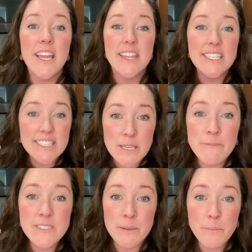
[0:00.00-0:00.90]
They seem
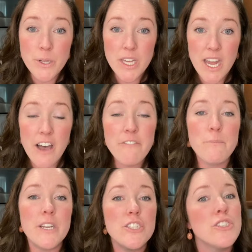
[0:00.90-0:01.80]
simple enough,
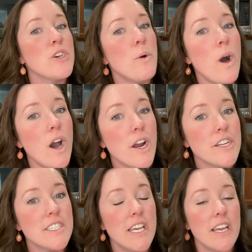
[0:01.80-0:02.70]
but it's so
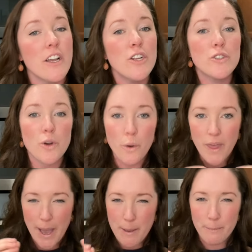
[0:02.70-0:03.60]
hard to control
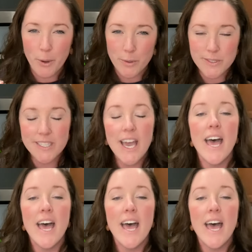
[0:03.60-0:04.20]
that impulse.